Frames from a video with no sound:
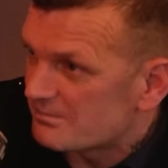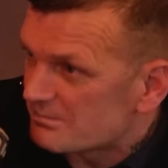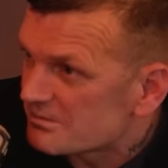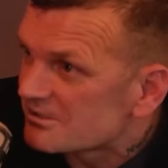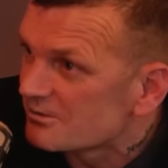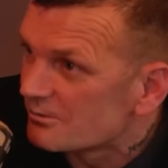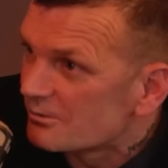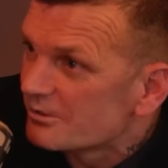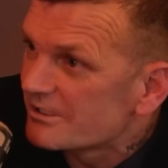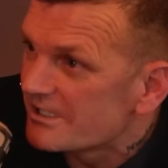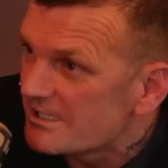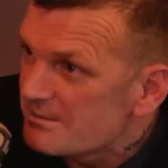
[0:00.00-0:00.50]
it was
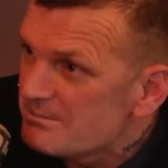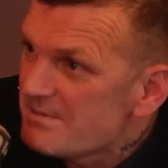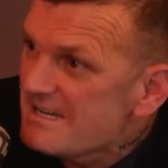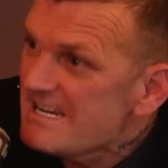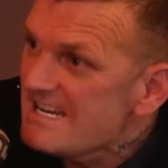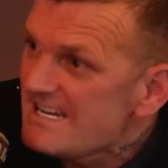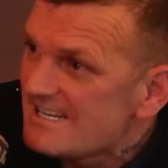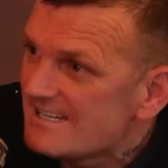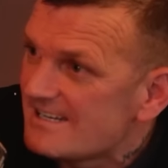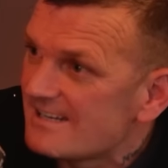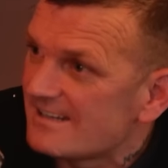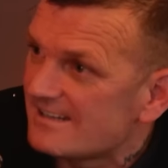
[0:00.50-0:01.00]
only
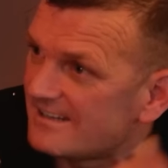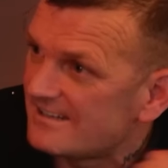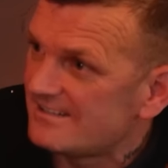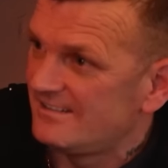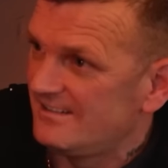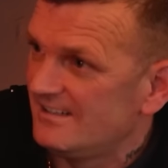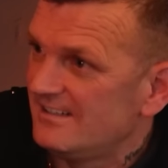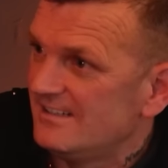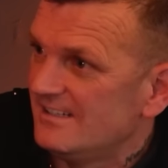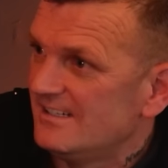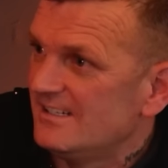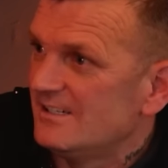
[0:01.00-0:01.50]
me that
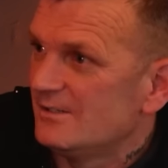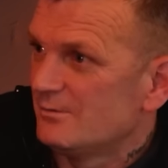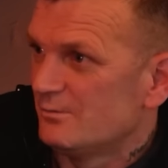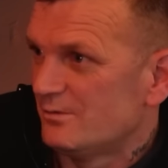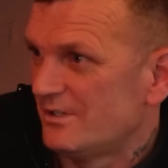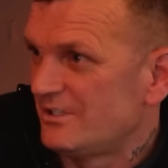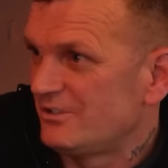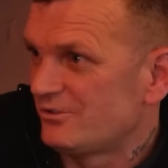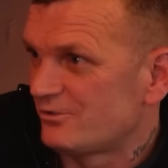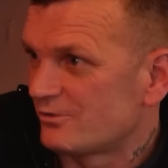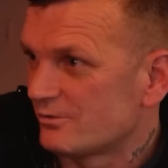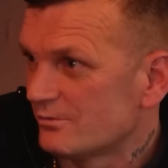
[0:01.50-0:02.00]
yeah.
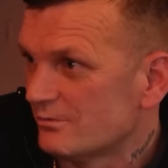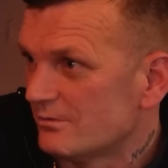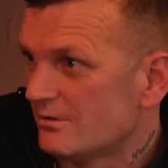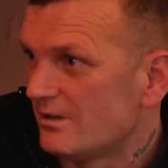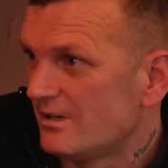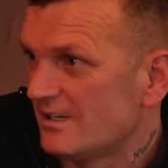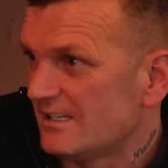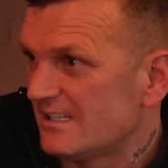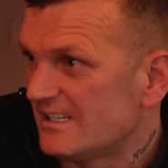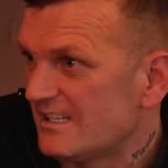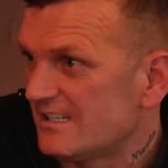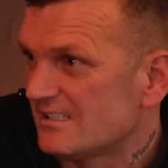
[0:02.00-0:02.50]
went through
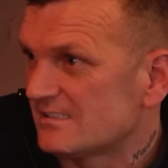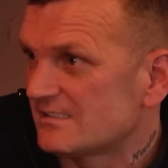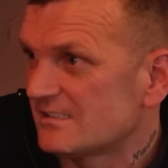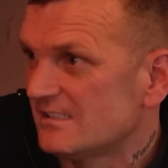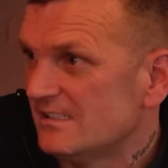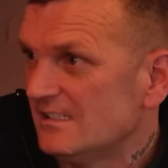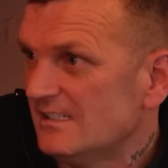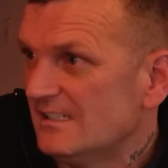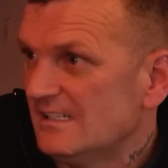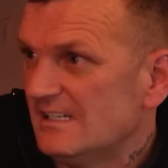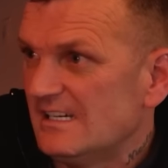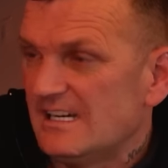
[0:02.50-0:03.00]
all this.
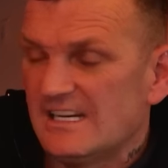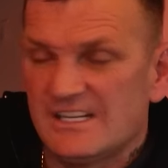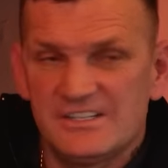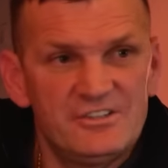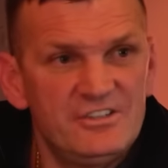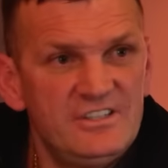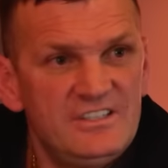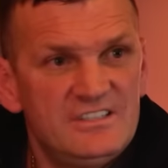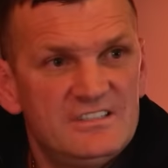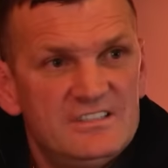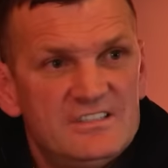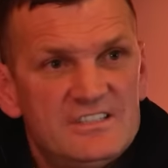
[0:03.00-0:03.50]
And
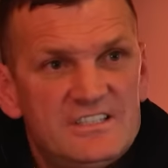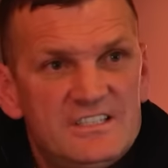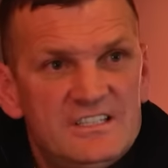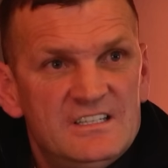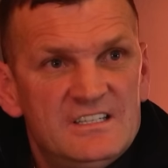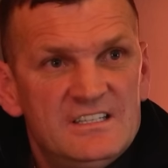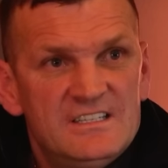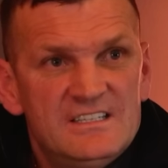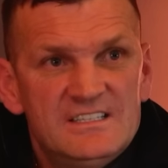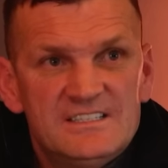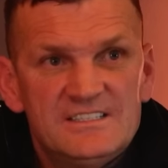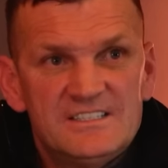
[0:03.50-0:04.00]
I'm like,
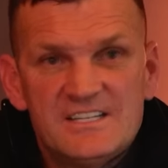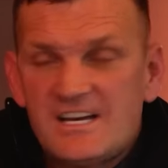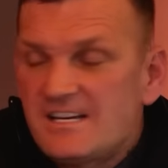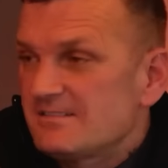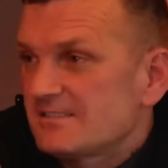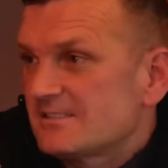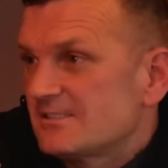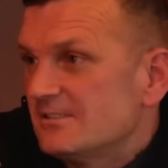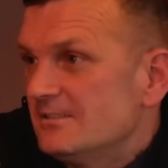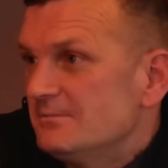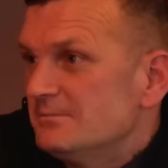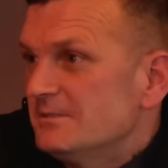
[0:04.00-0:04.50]
nah,
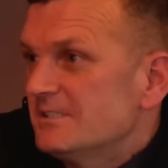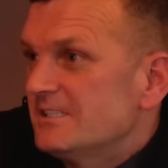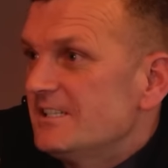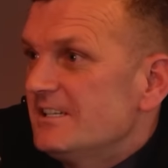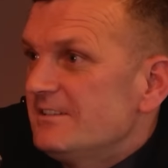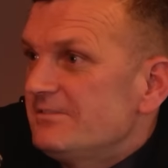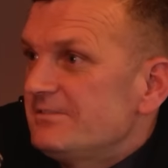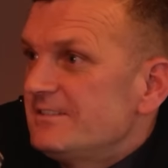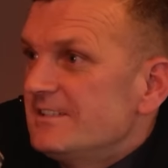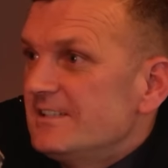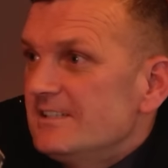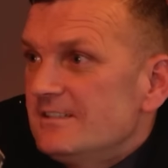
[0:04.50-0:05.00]
someone
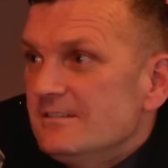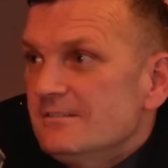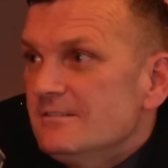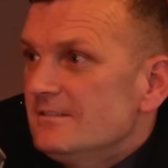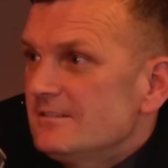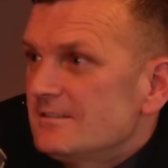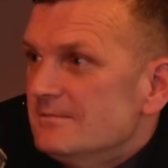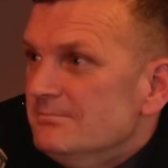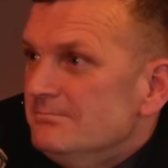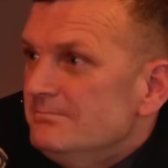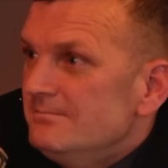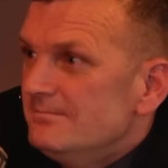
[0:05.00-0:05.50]
definitely
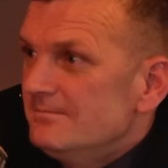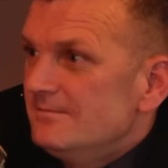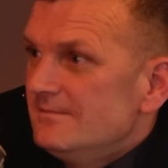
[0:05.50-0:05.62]
told him.